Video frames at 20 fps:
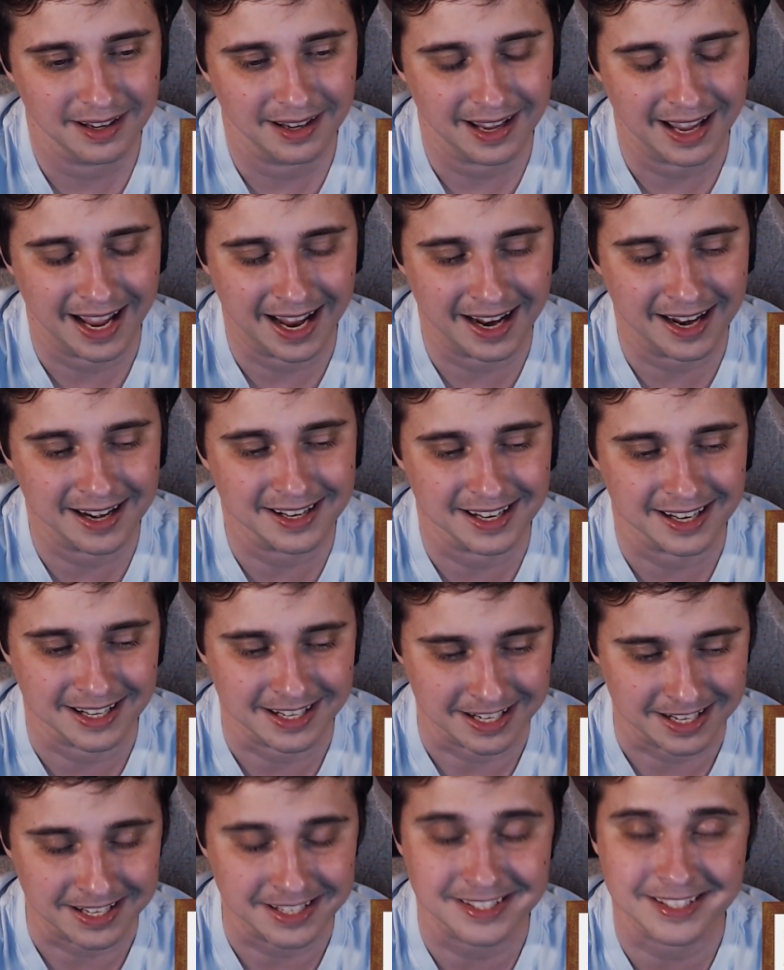had an
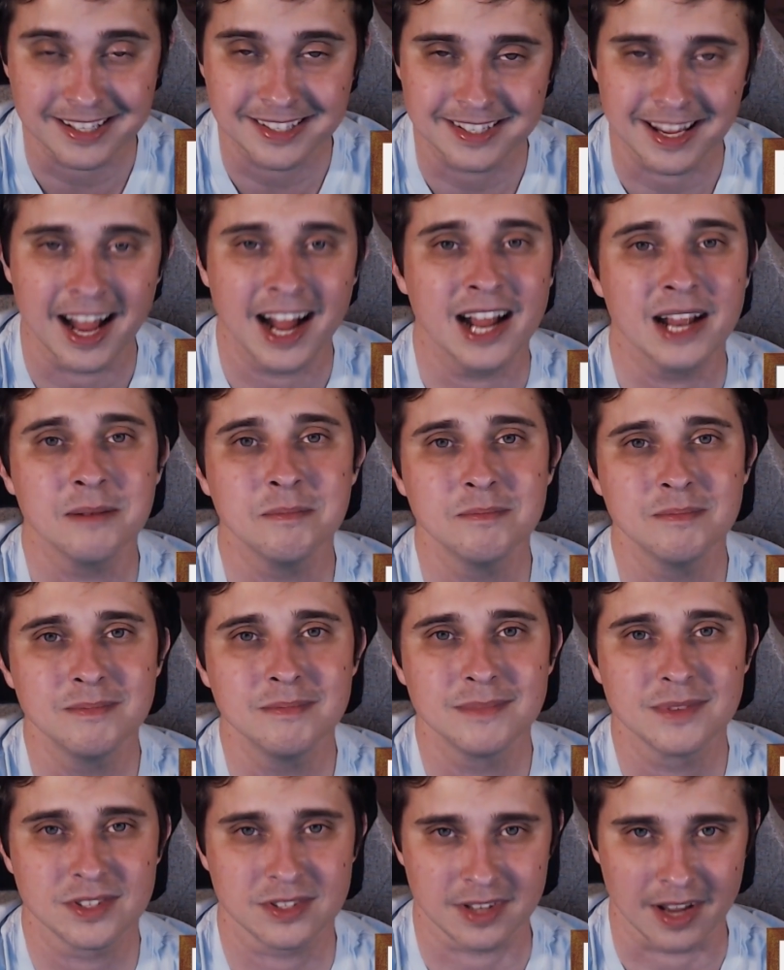easy time
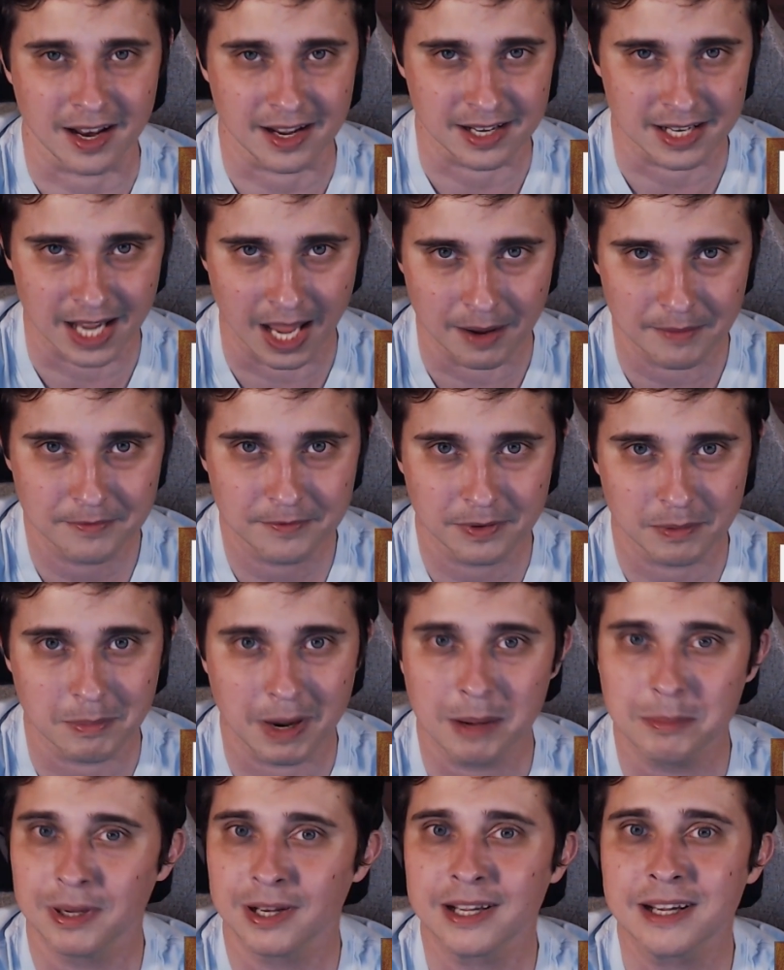standing up for my
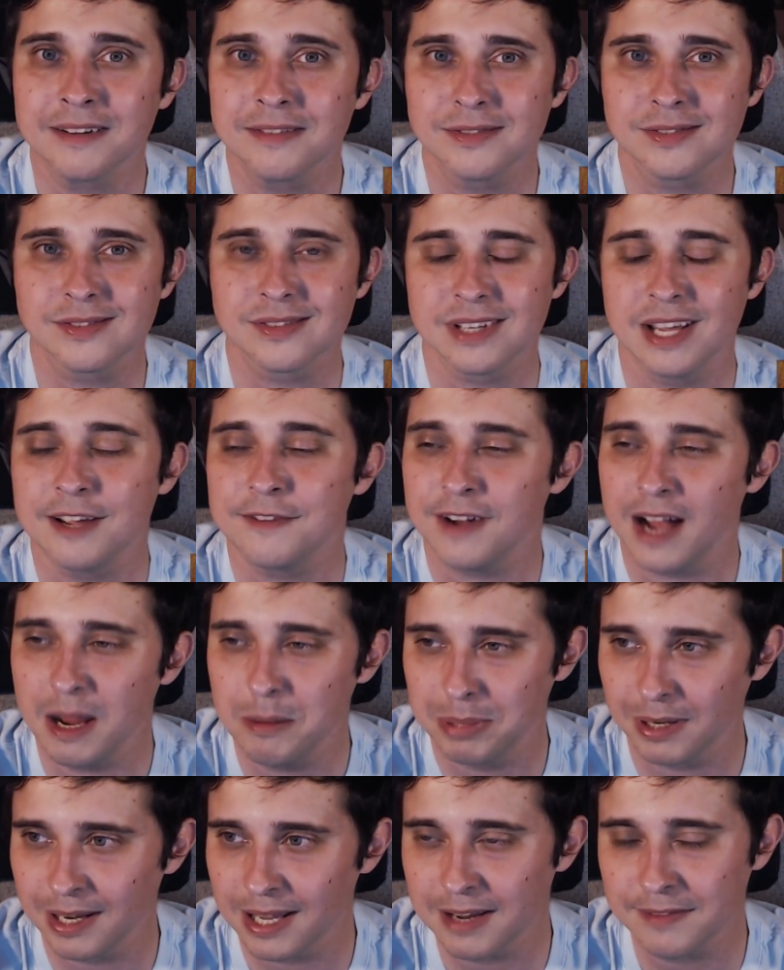beliefs. If I
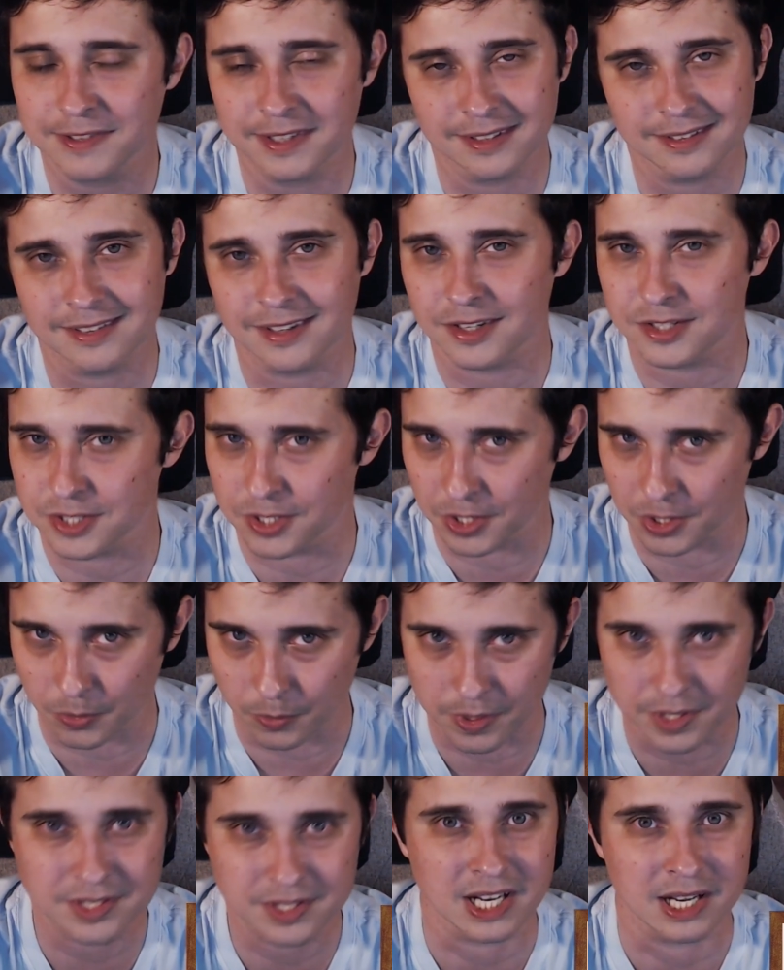believe it, there's a good
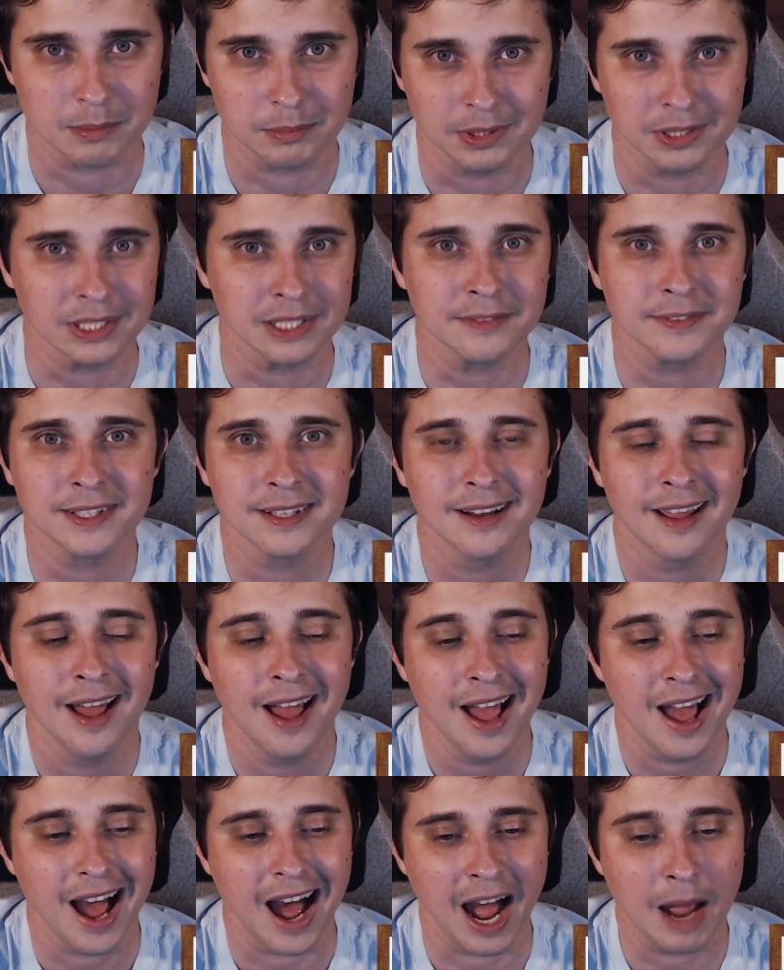reason I believe it.
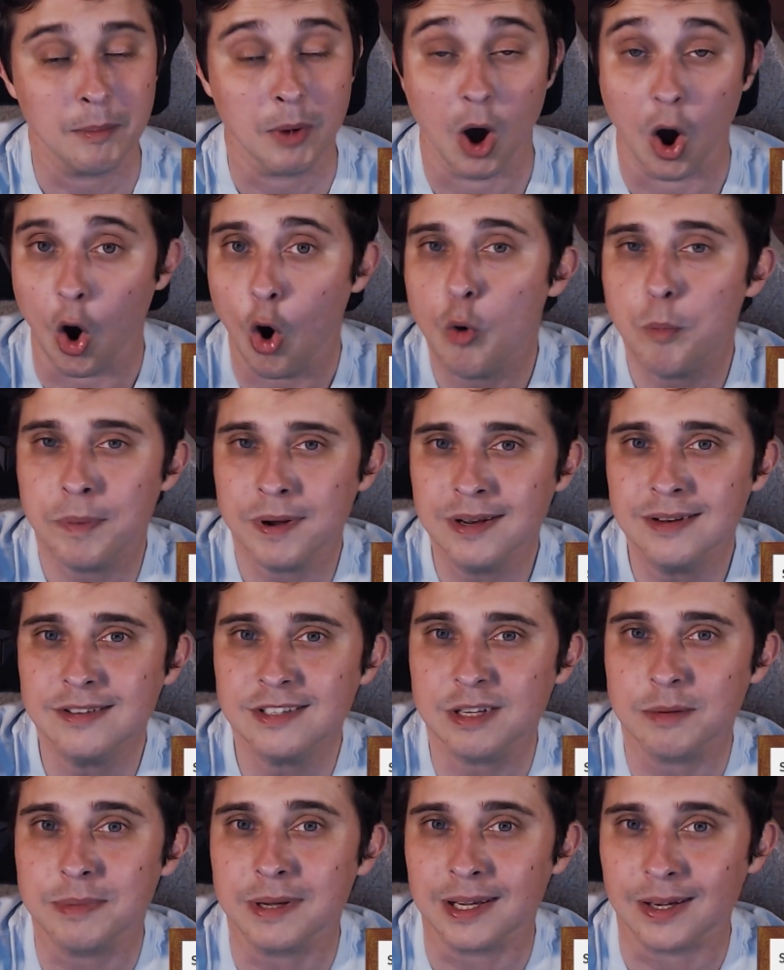I'm open
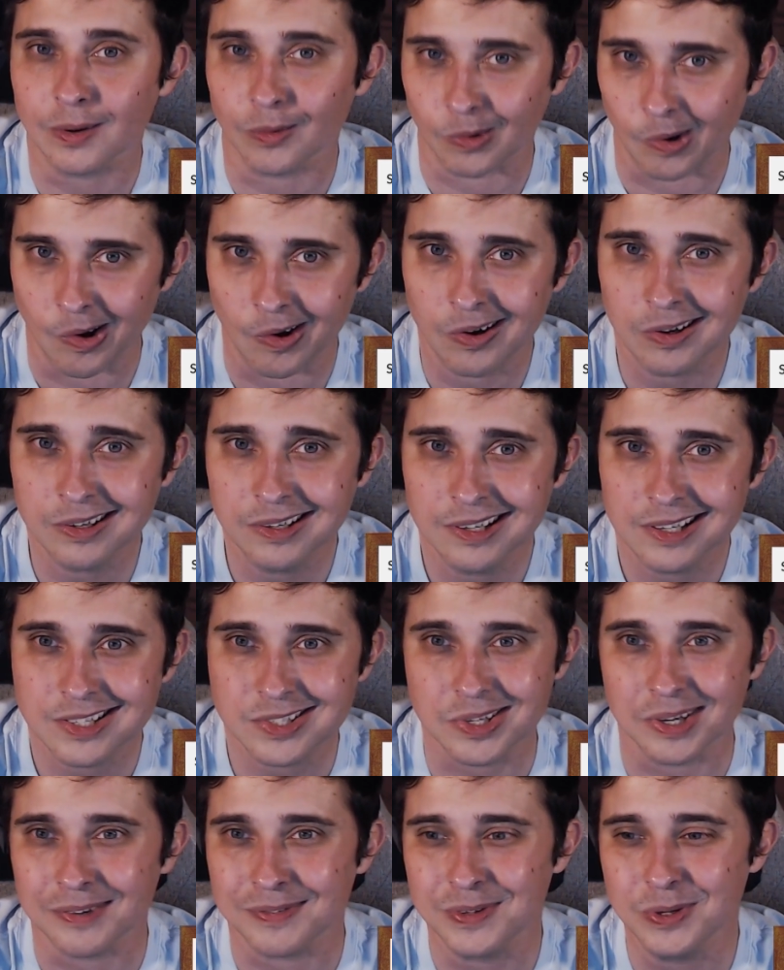to being wrong.
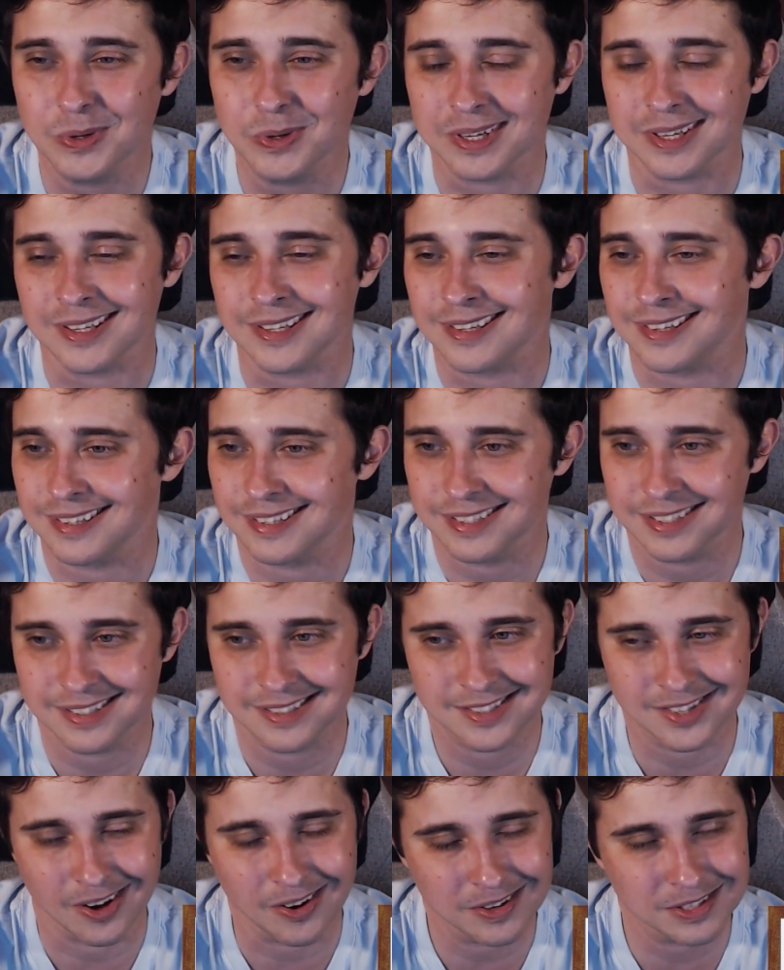So if you can
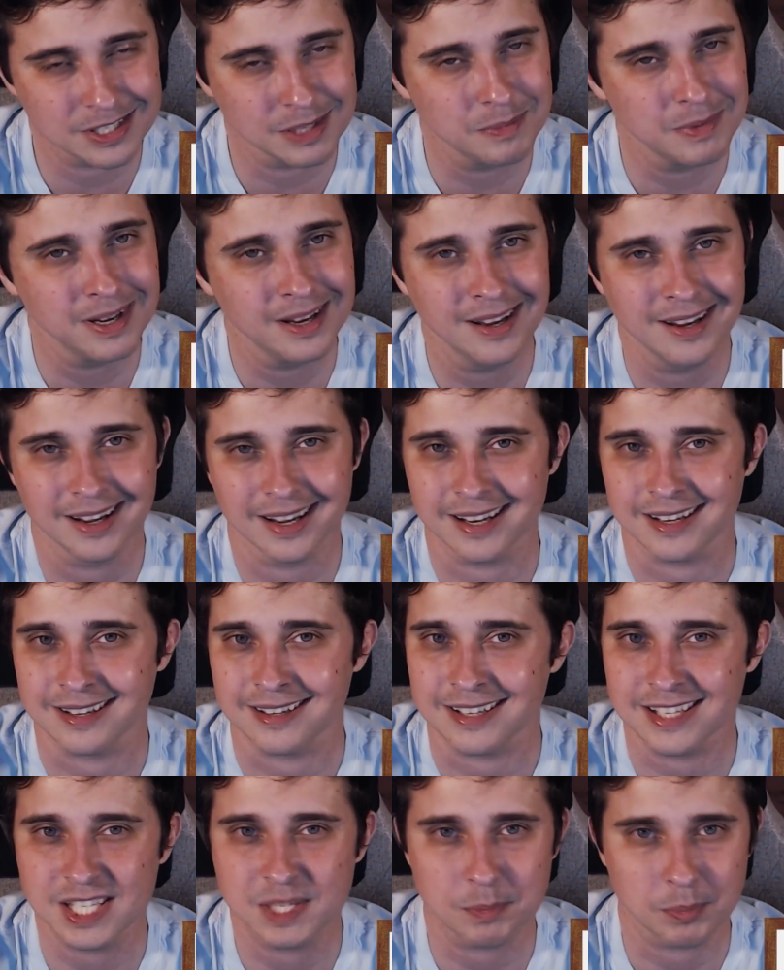talk to me,
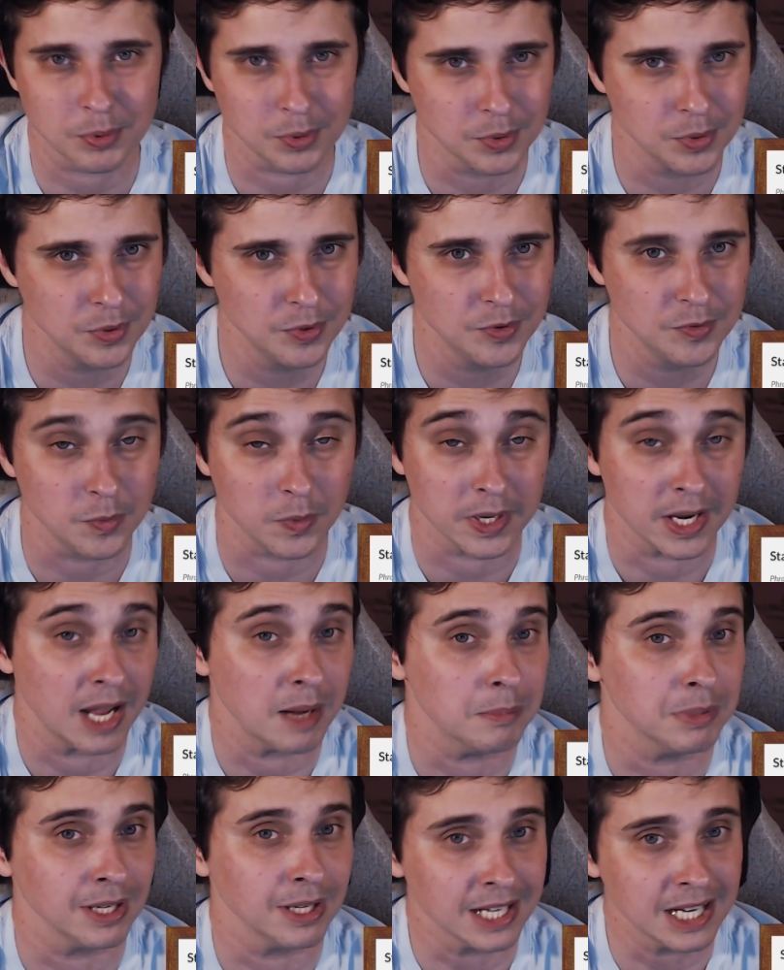disprove what I
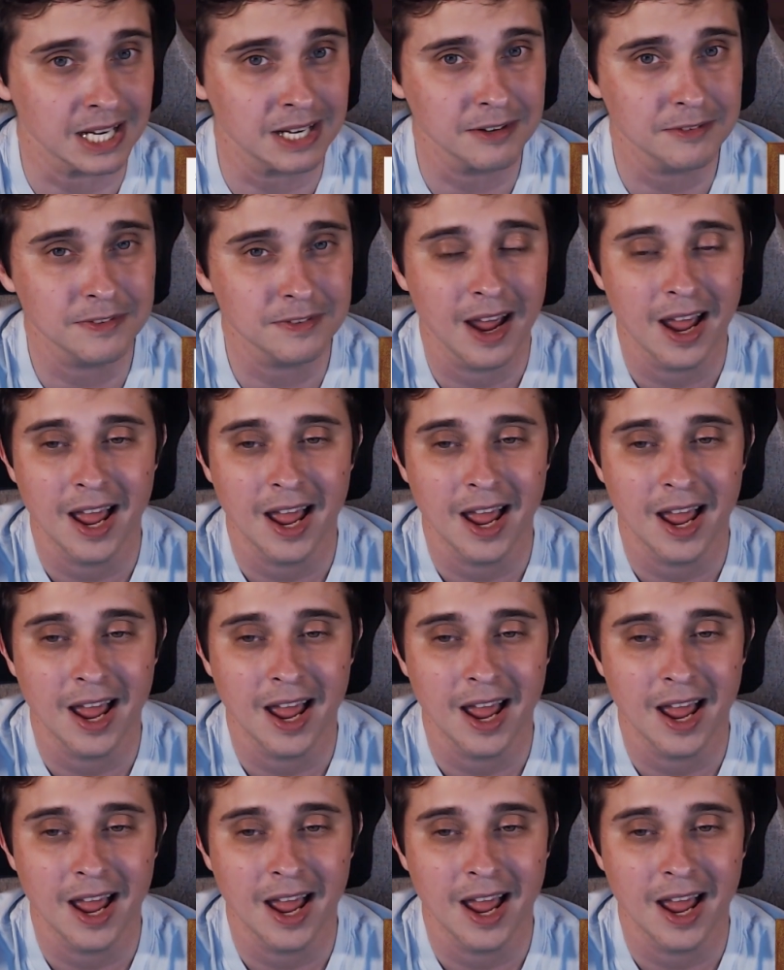believe,